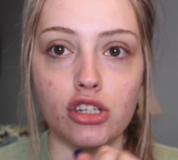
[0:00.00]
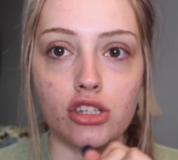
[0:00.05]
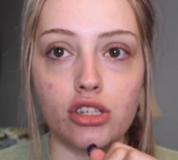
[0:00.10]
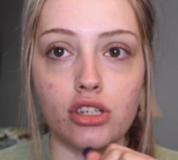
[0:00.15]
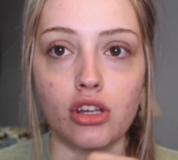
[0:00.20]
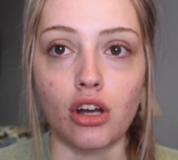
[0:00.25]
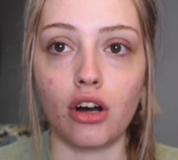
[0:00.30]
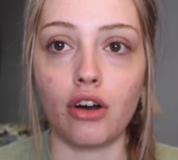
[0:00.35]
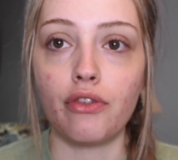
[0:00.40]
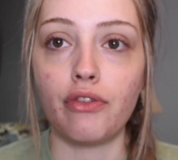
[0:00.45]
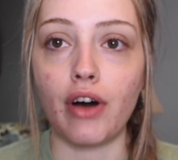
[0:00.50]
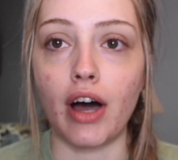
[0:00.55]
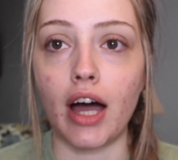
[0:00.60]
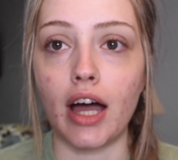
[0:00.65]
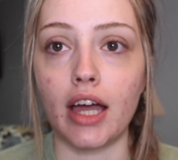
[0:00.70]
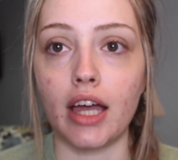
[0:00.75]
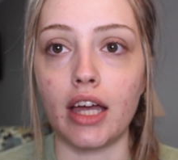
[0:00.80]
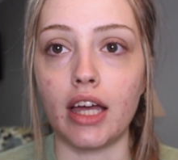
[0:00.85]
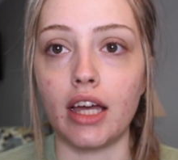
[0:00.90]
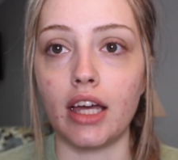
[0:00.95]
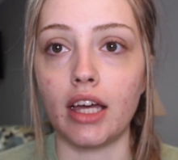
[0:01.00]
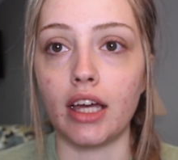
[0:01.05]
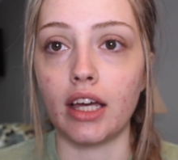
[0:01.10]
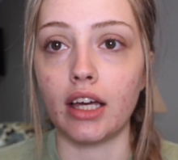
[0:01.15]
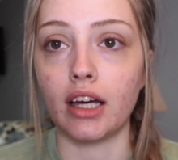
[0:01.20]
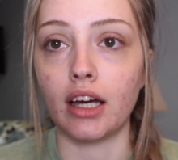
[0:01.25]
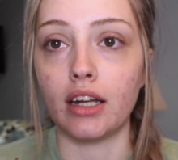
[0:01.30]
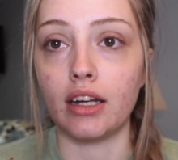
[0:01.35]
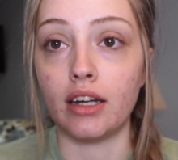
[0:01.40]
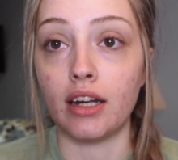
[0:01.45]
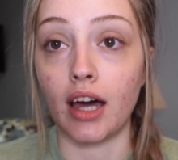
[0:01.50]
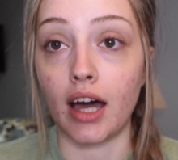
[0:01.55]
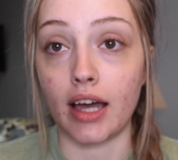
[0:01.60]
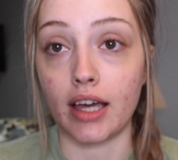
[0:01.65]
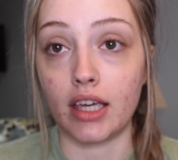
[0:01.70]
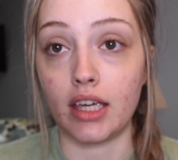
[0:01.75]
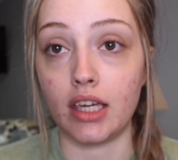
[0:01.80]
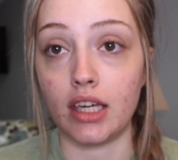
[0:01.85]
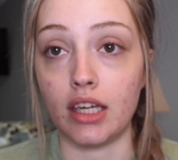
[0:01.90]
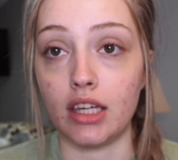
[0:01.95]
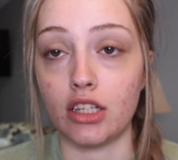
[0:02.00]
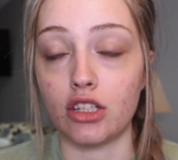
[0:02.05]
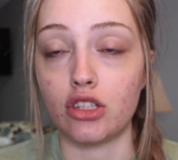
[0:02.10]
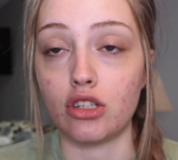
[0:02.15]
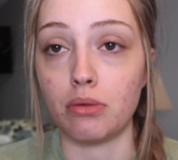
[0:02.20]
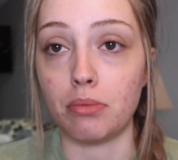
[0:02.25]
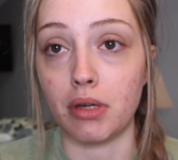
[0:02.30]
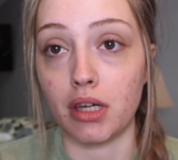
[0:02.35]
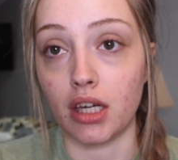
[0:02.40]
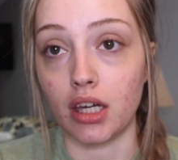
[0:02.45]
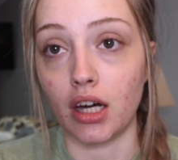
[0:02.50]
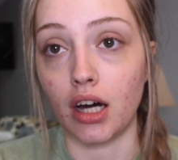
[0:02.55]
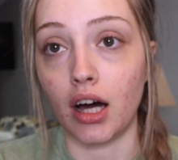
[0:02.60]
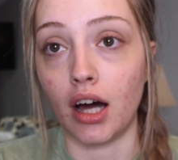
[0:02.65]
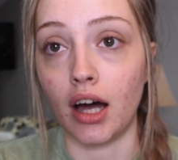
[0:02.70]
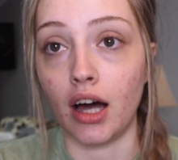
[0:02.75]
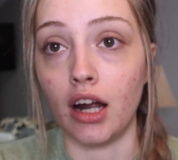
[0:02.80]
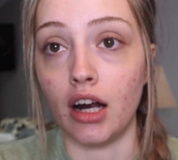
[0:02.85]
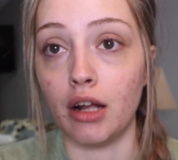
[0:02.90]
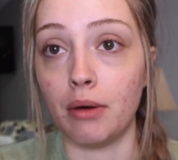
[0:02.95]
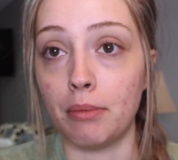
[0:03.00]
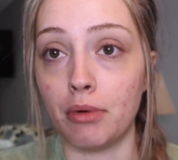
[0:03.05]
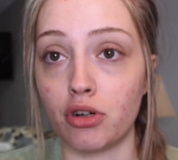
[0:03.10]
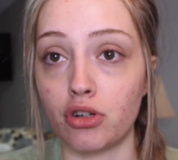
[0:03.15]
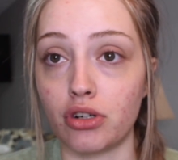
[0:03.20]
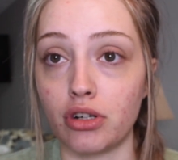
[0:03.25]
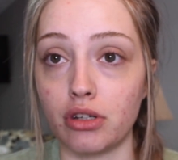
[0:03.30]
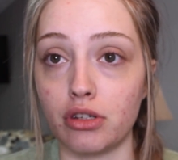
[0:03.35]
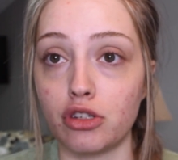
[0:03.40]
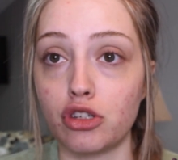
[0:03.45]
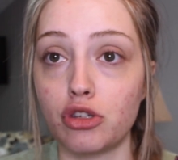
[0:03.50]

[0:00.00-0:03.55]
certifying Nike to be an emotional